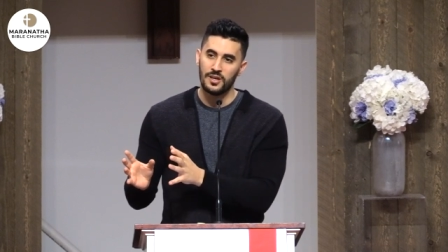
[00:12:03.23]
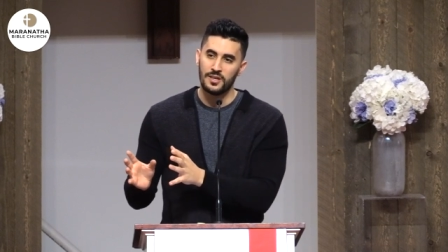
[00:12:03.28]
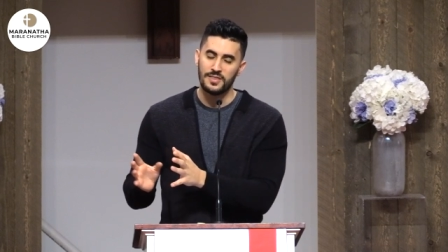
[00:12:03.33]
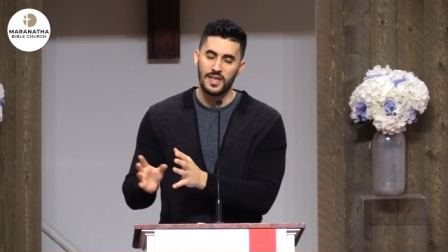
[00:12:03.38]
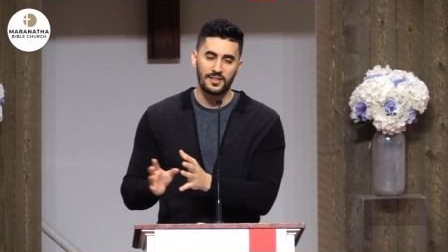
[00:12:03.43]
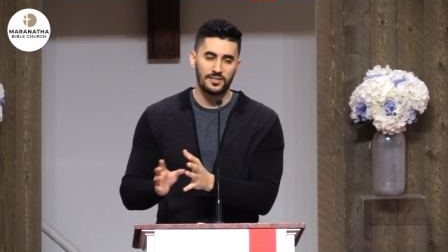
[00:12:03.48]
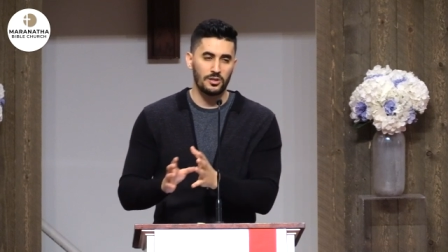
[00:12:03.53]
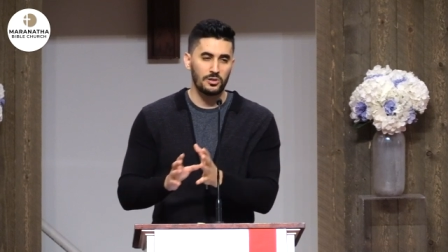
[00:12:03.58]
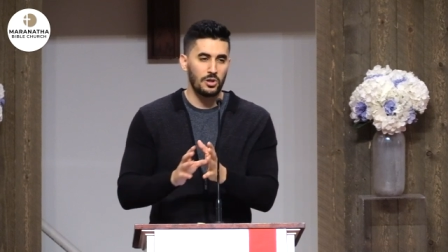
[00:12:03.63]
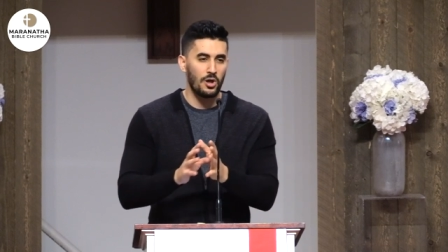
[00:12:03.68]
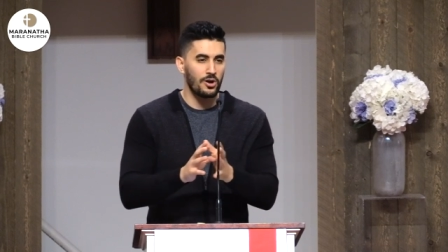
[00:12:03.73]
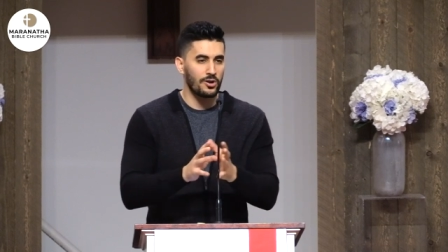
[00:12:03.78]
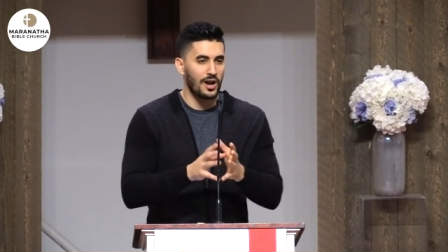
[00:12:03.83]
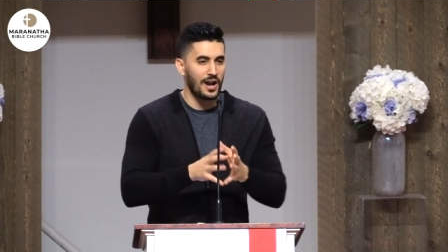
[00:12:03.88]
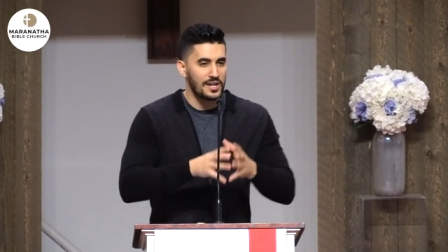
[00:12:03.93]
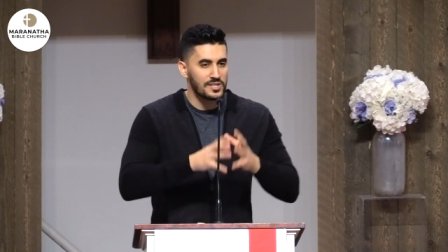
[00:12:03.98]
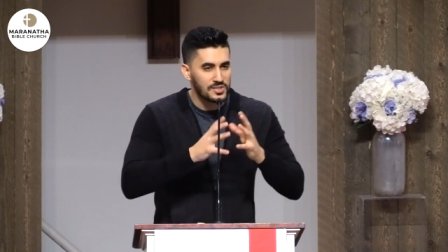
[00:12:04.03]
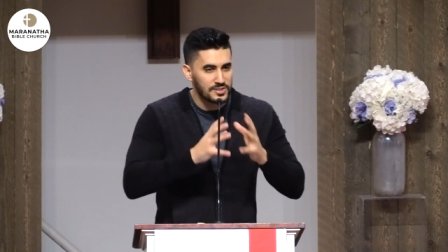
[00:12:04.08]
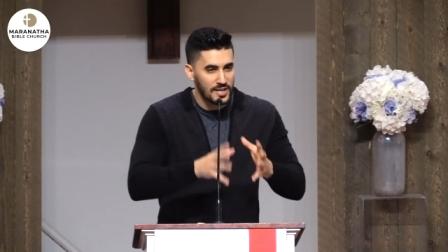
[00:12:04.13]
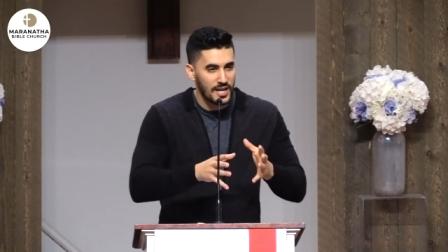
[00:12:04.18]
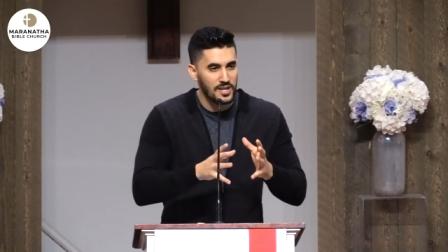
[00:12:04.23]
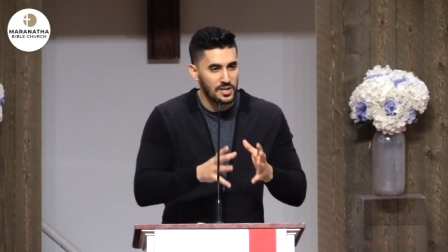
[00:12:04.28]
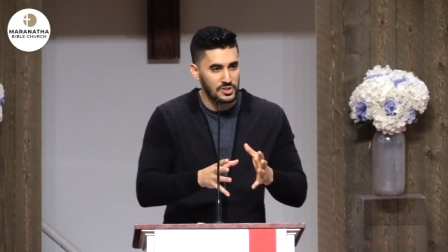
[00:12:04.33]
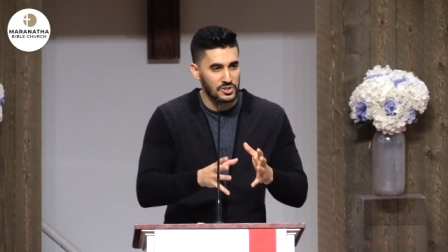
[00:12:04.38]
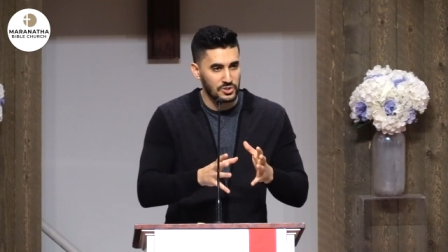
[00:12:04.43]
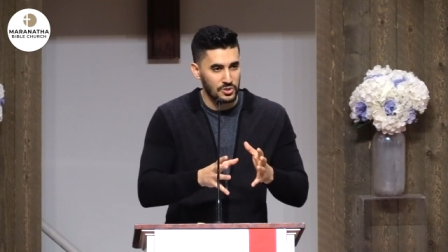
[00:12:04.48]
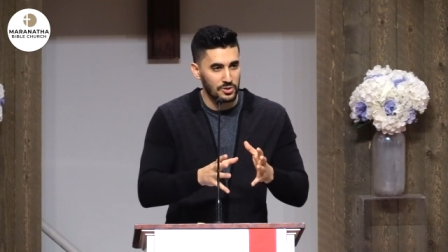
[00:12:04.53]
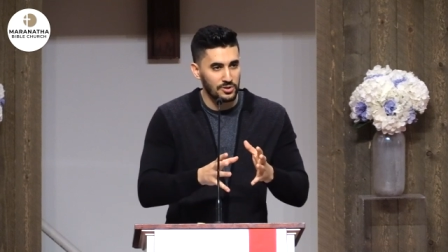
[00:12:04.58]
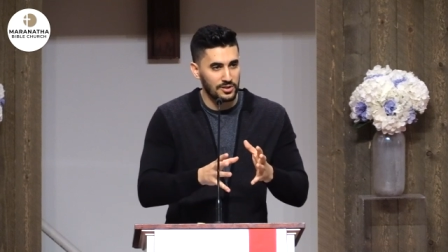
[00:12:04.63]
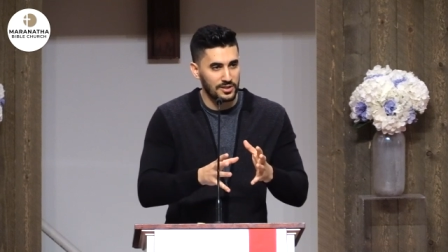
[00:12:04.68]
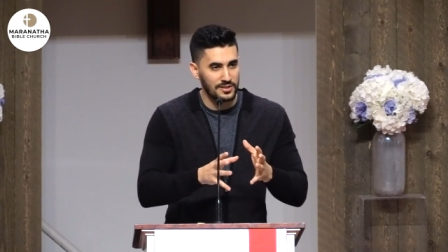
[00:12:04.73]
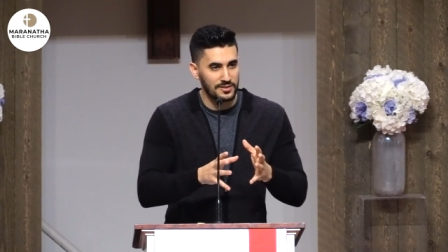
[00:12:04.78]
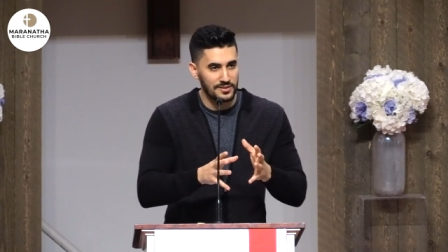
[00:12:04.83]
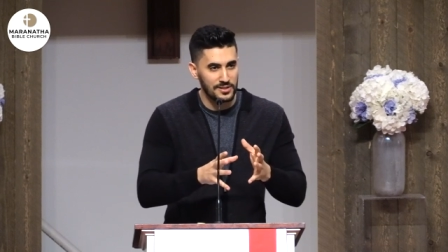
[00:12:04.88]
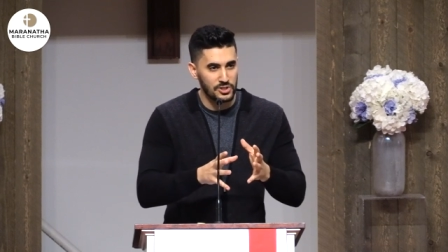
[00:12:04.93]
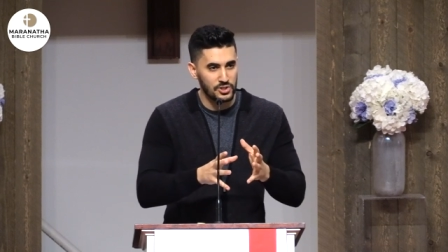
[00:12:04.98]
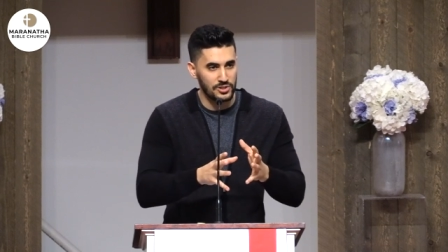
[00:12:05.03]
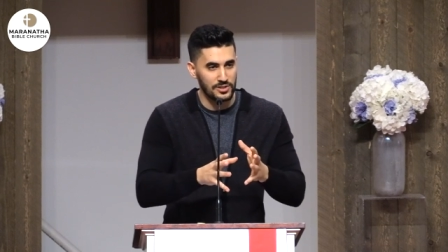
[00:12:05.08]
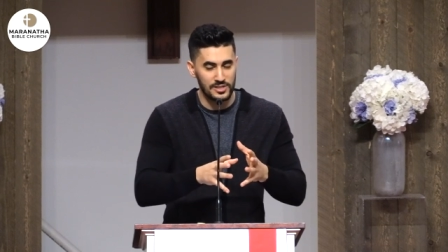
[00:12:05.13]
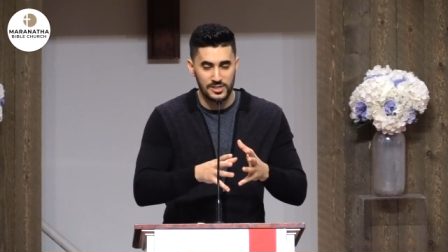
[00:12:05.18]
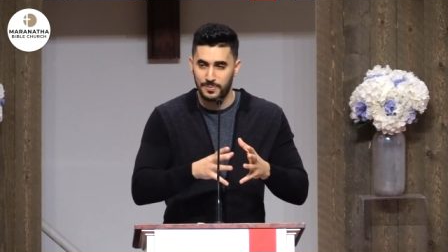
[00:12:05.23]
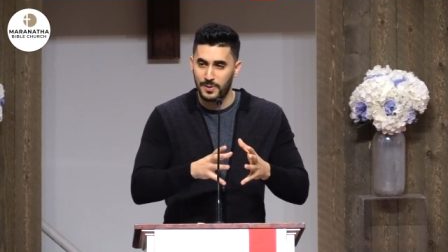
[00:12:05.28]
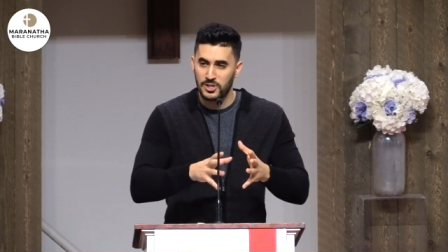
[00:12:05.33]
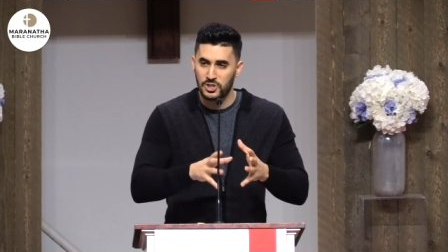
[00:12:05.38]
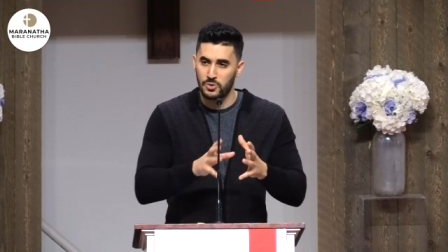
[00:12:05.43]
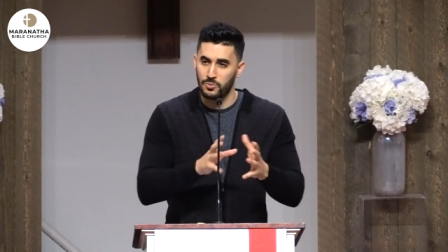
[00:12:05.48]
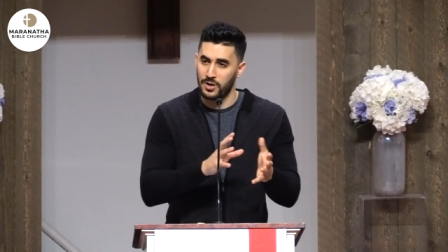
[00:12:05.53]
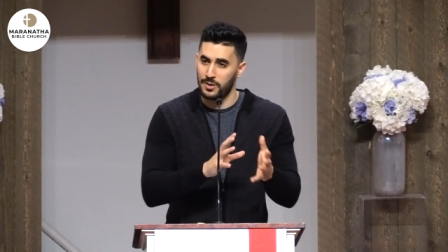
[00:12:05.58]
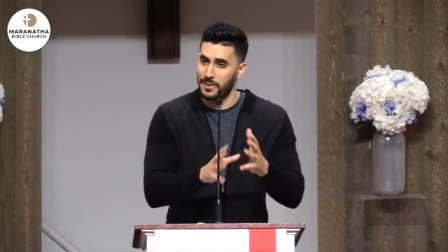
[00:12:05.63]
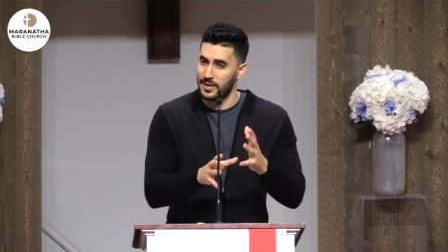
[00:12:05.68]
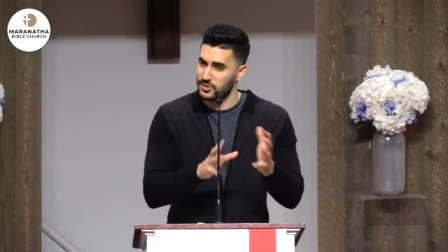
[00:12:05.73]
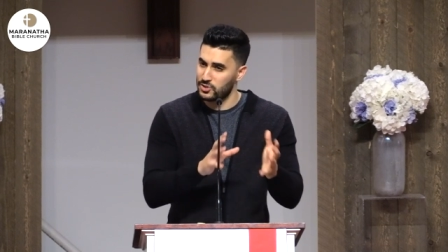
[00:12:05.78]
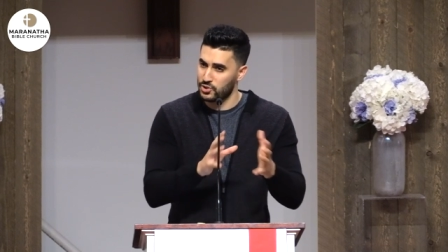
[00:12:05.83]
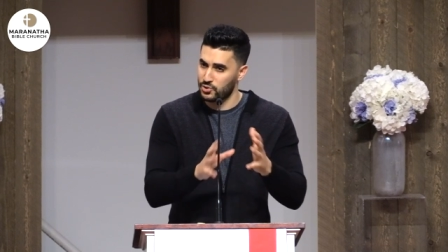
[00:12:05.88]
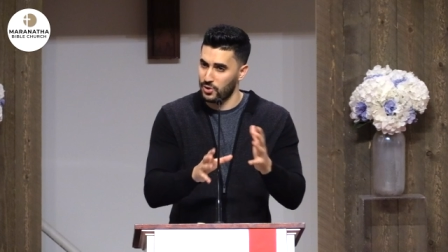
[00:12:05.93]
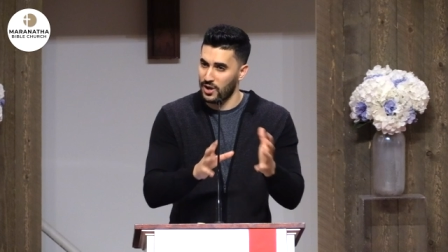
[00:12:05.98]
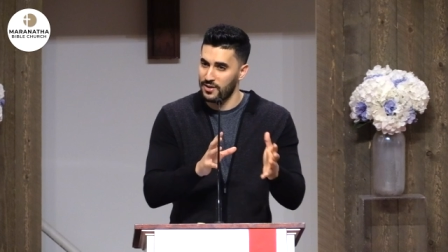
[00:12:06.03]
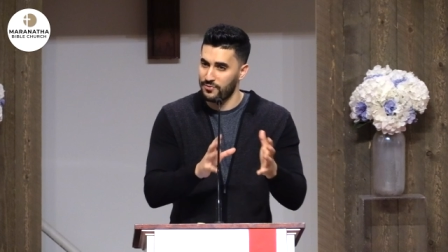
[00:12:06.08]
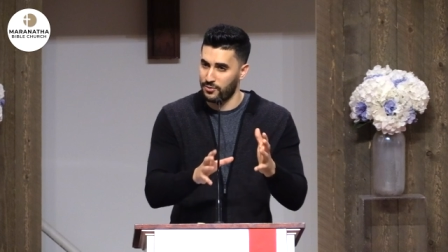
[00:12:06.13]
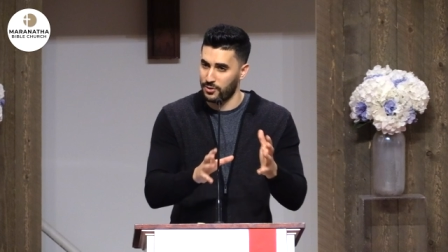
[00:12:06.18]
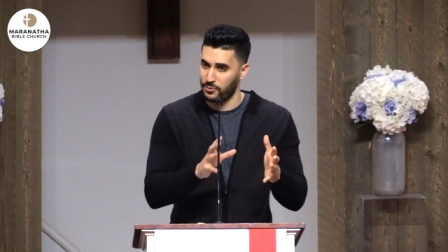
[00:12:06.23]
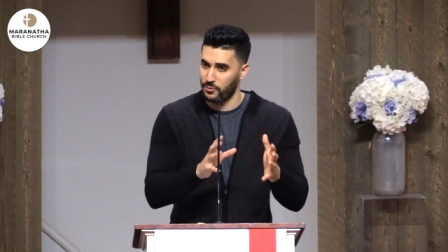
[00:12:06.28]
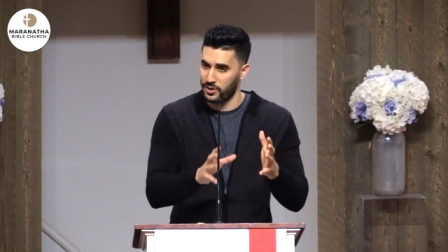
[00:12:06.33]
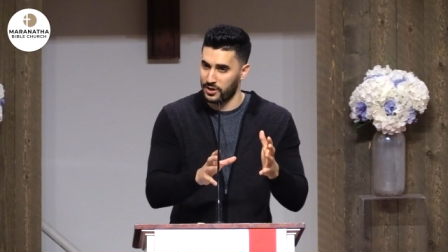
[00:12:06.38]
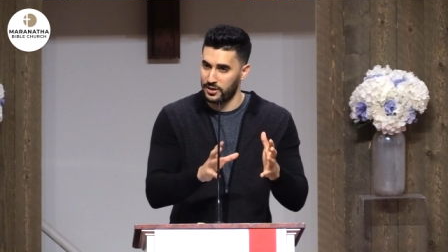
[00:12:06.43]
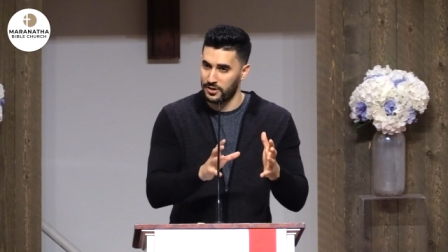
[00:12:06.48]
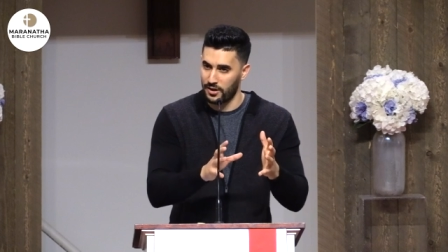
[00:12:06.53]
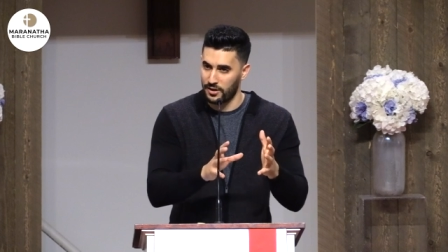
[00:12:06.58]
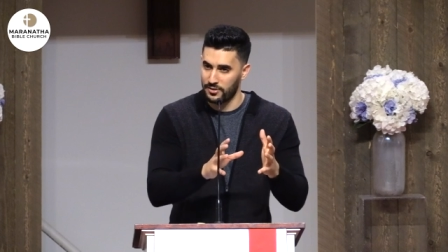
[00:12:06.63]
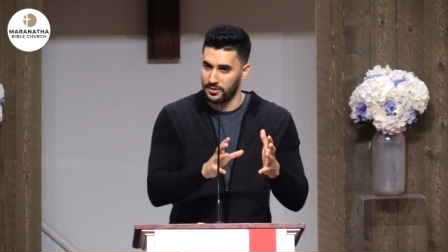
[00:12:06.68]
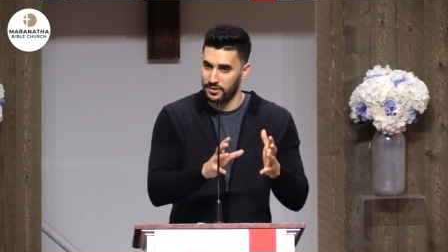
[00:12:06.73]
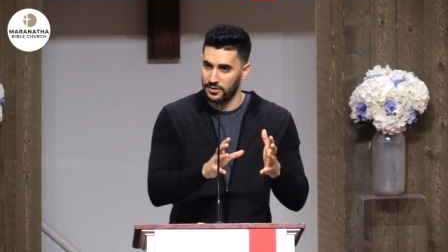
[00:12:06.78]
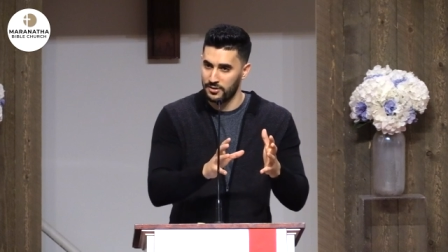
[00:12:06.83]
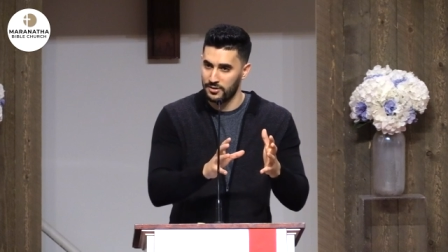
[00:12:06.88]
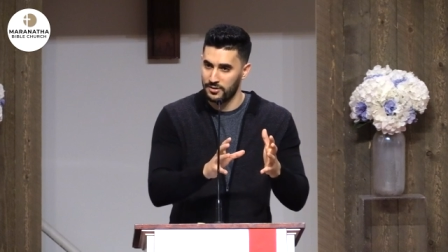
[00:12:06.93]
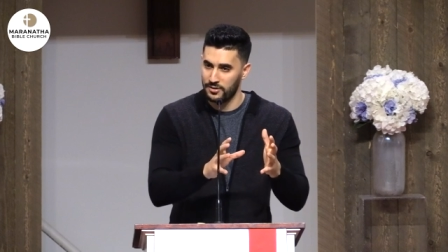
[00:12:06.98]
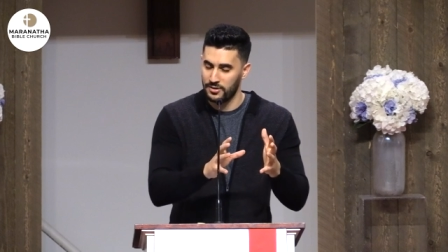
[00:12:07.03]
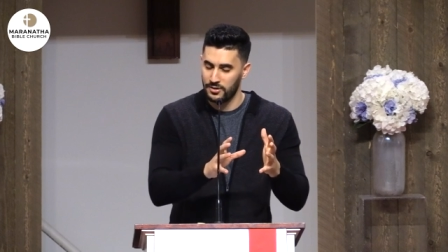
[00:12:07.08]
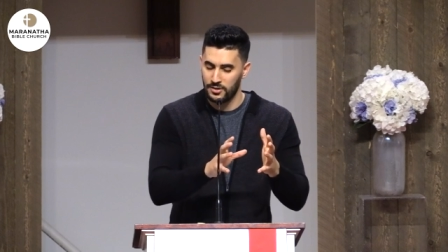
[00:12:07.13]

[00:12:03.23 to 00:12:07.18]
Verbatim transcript: that the longer I stay in a certain condition, especially when I'm at strife with one another,